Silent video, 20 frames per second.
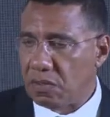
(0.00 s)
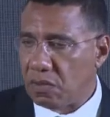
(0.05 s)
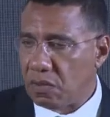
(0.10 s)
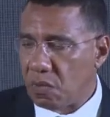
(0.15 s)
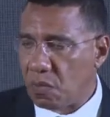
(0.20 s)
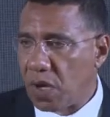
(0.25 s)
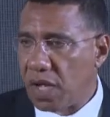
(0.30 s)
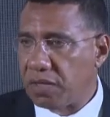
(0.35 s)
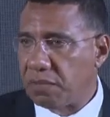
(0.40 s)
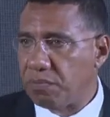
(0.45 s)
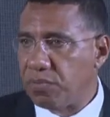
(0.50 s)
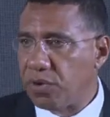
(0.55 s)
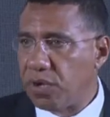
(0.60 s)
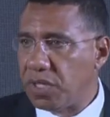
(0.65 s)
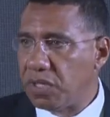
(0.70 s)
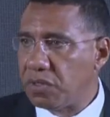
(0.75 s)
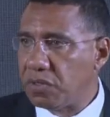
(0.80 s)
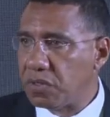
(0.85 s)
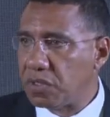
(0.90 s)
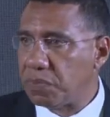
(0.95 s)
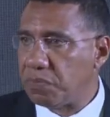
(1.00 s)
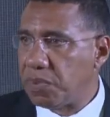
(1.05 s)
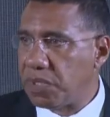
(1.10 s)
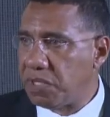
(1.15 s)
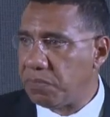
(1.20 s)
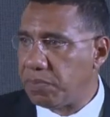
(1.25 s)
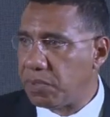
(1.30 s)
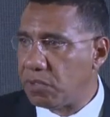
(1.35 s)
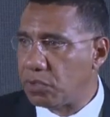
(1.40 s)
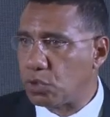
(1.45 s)
what brings
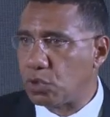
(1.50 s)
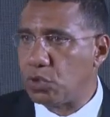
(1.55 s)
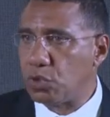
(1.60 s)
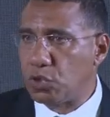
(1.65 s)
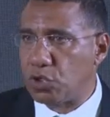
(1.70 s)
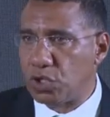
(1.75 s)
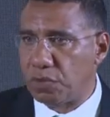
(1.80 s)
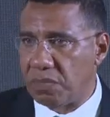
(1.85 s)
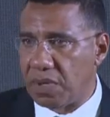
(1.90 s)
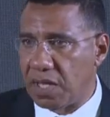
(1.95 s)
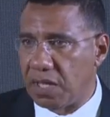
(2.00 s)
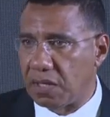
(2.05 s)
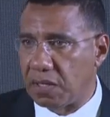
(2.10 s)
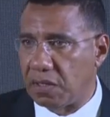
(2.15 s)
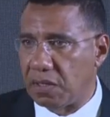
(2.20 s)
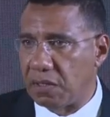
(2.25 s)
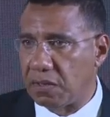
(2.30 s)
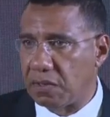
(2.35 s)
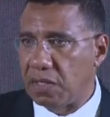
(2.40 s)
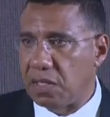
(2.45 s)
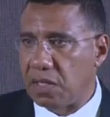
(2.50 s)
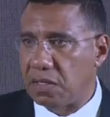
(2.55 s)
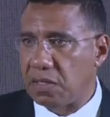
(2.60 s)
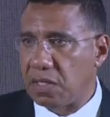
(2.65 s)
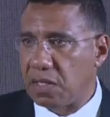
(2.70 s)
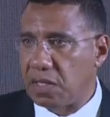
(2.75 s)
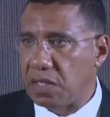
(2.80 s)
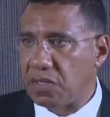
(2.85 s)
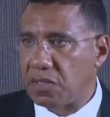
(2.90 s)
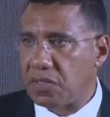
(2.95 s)
people to Jamaica, it
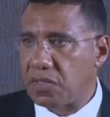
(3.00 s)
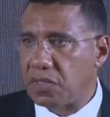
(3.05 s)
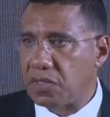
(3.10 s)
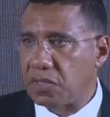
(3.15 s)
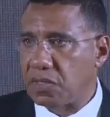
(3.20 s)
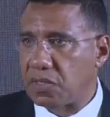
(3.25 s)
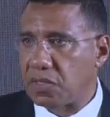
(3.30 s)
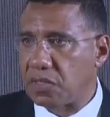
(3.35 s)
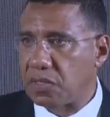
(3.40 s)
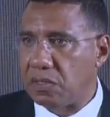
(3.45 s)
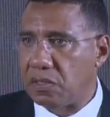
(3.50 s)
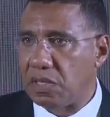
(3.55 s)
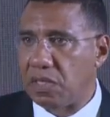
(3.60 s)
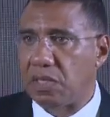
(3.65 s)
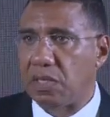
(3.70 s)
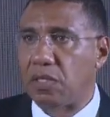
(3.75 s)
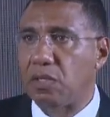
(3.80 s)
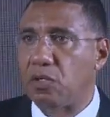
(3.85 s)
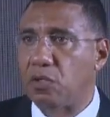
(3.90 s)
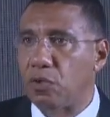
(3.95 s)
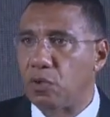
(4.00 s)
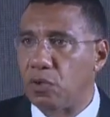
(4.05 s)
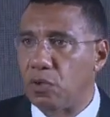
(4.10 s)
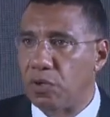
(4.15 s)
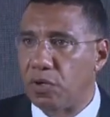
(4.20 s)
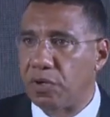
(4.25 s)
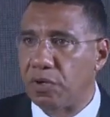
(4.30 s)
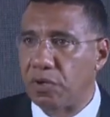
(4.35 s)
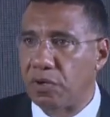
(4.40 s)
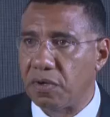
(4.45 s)
is the
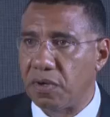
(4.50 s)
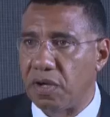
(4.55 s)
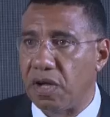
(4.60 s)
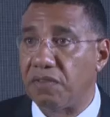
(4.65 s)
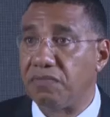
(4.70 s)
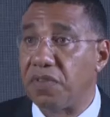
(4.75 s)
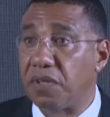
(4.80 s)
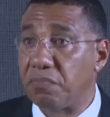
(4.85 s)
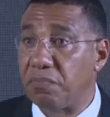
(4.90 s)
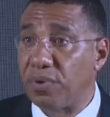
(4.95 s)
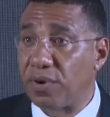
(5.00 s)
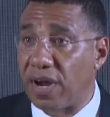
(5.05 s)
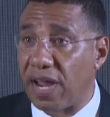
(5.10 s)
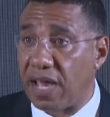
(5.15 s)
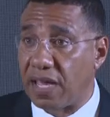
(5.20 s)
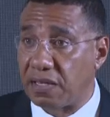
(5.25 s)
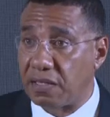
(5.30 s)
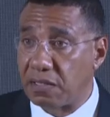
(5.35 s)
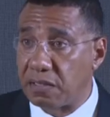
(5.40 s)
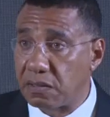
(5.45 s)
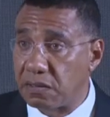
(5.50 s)
allure of the brand.